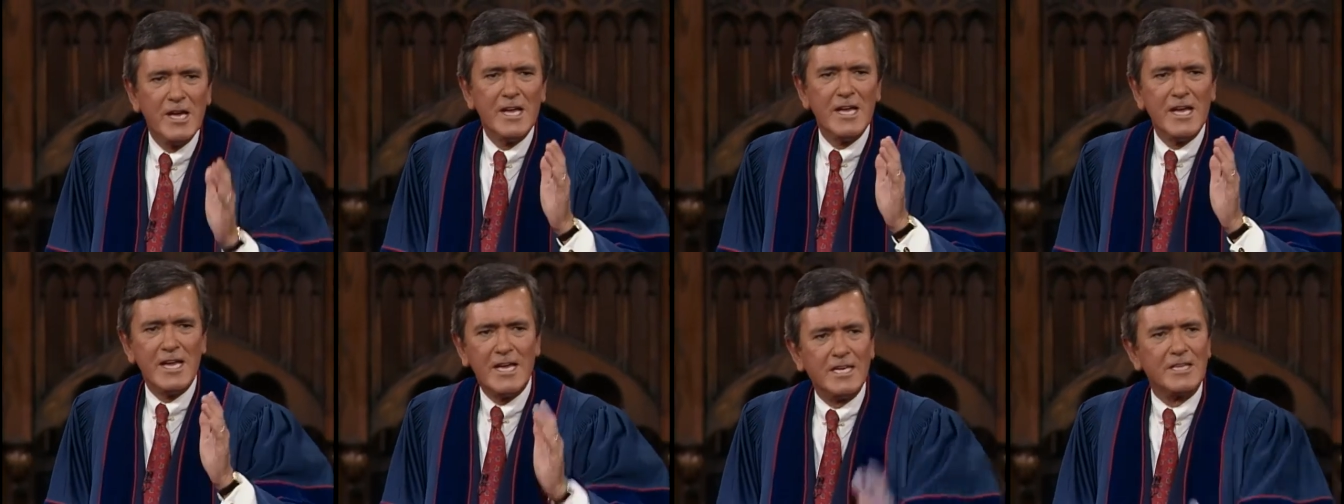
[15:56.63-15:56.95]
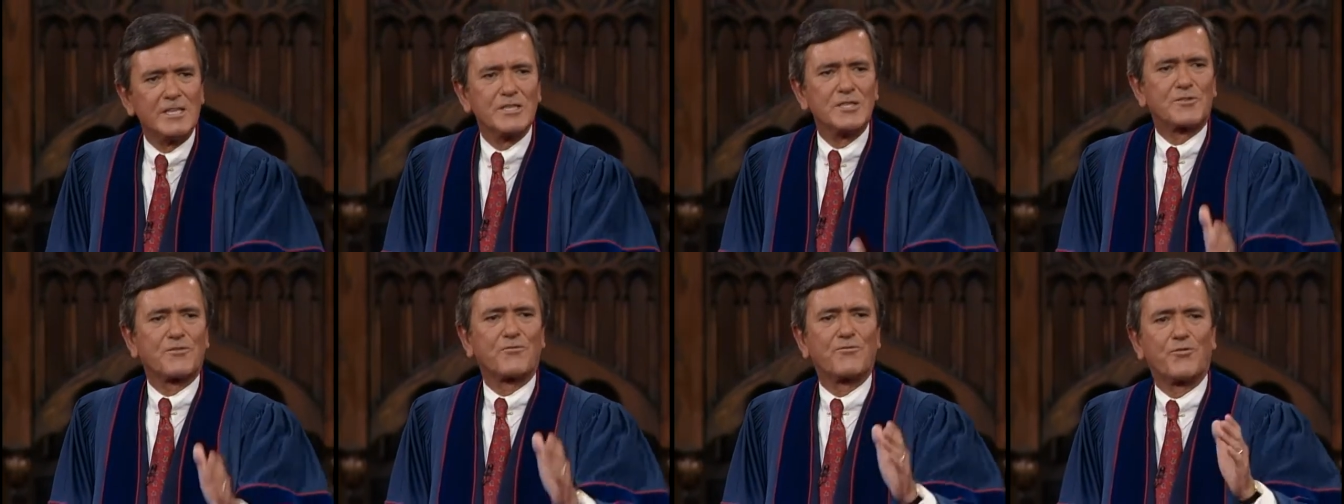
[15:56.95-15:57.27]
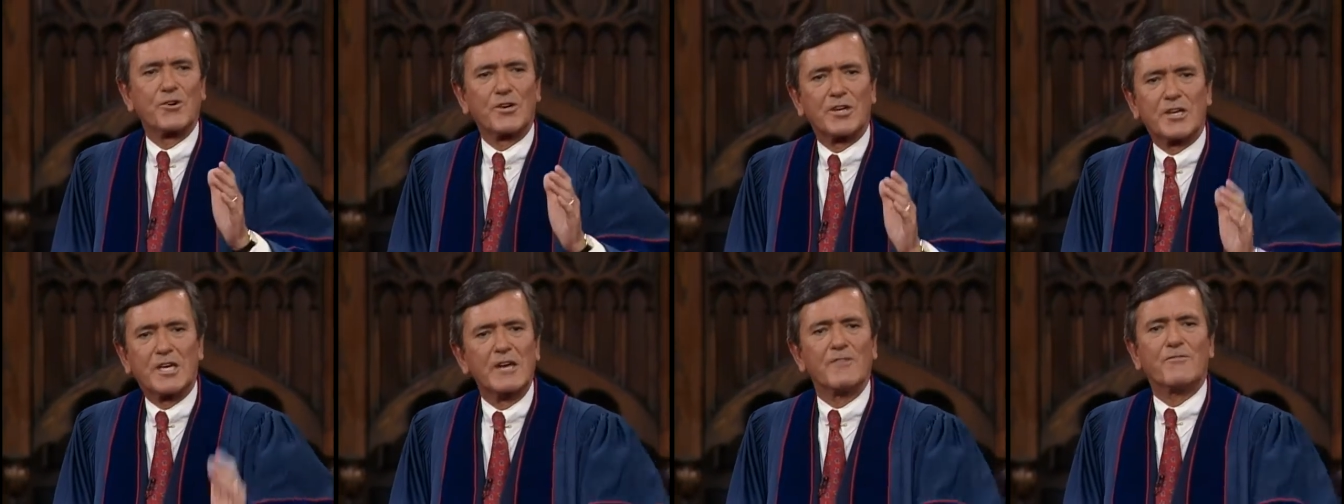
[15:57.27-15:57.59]
His
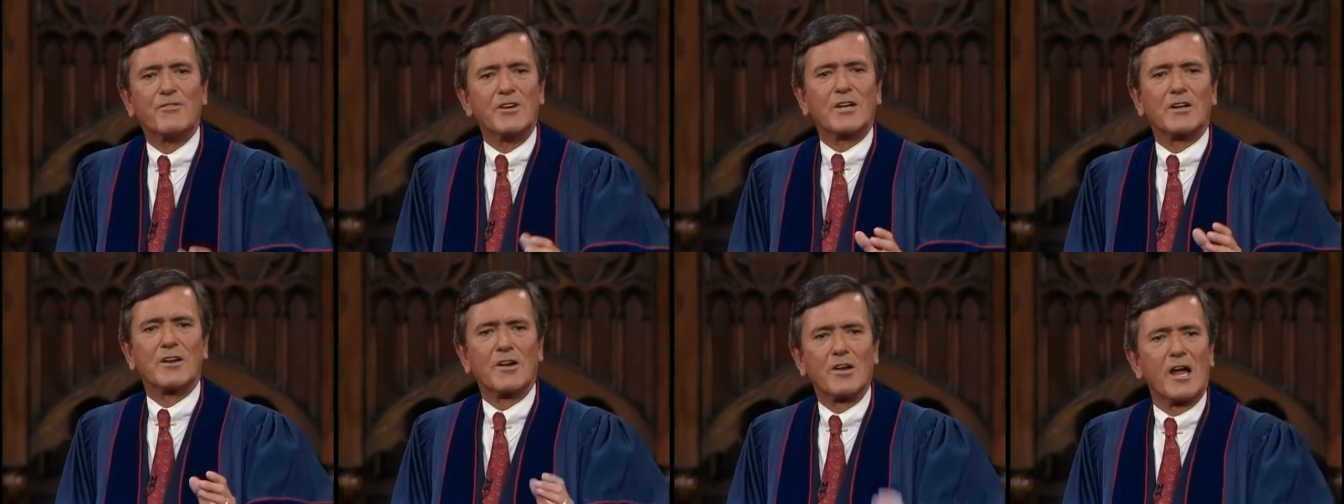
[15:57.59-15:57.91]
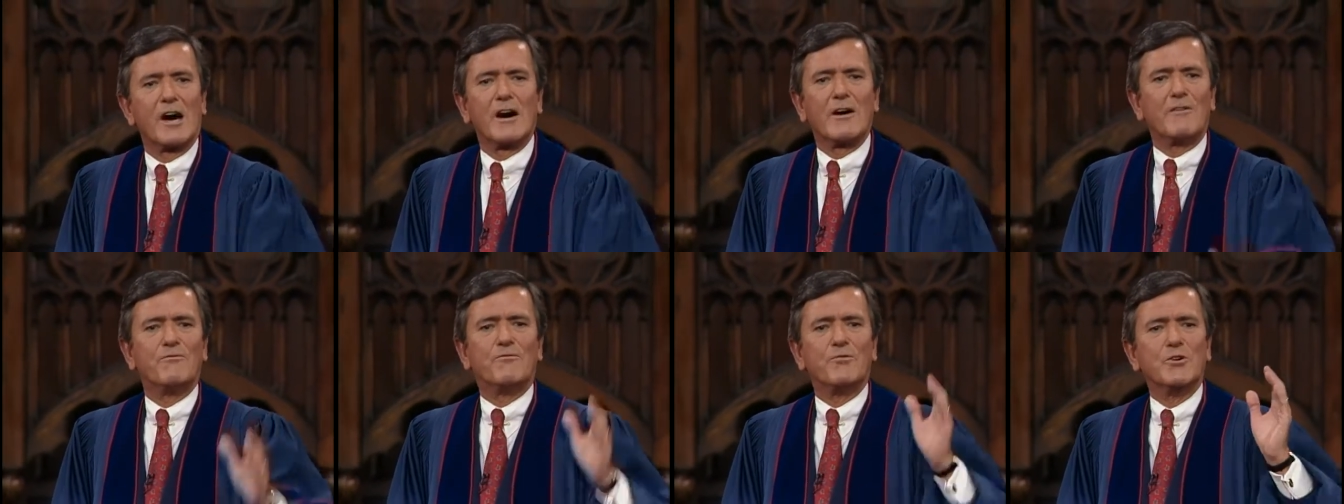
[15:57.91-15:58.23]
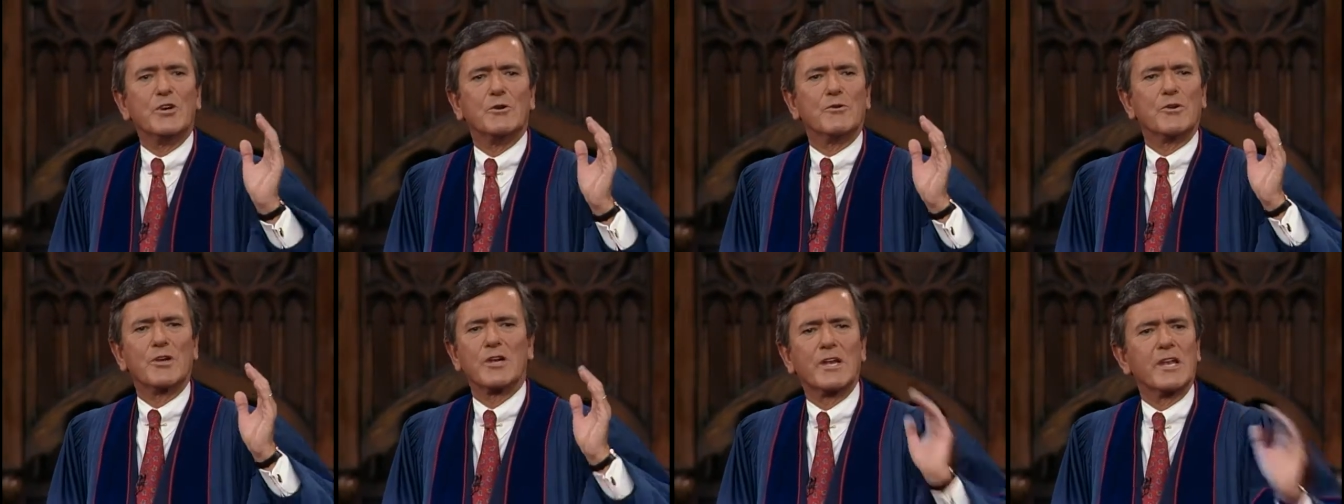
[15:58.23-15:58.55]
forgiving love
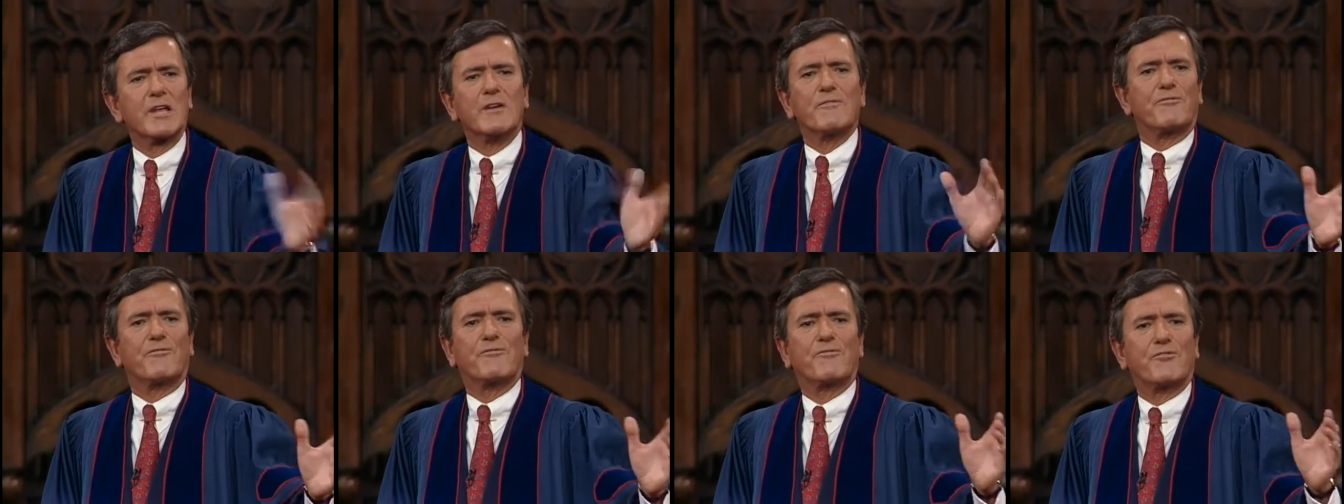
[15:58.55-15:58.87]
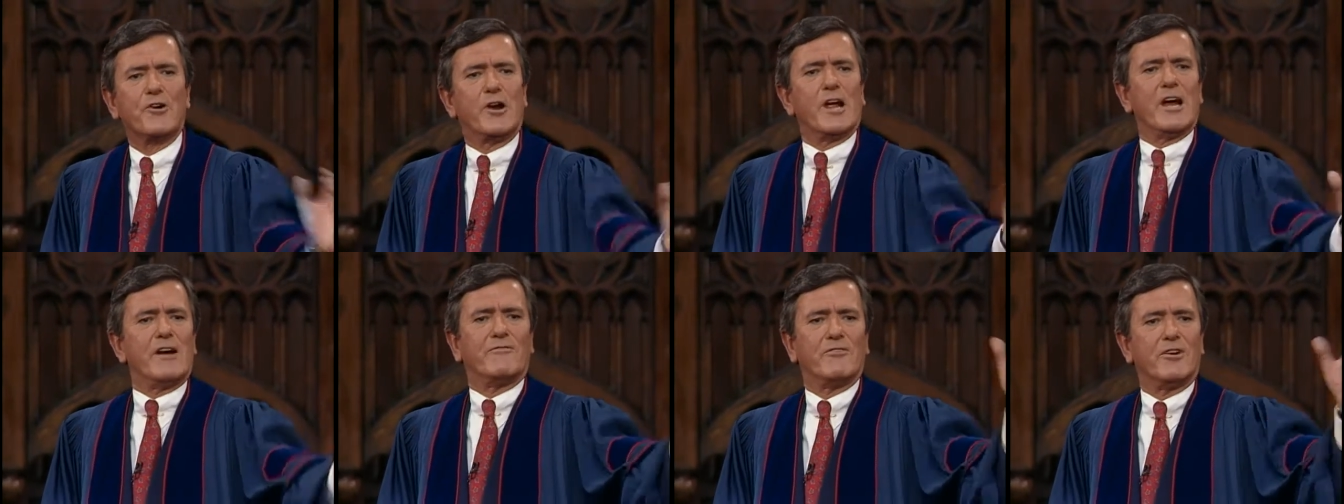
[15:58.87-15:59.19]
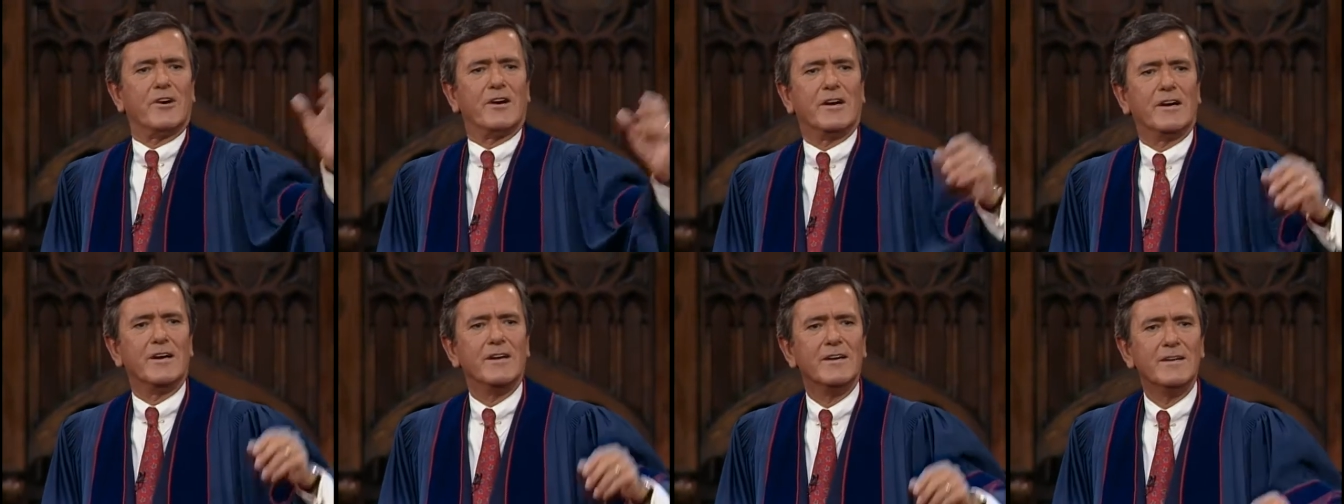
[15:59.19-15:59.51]
we will live forever,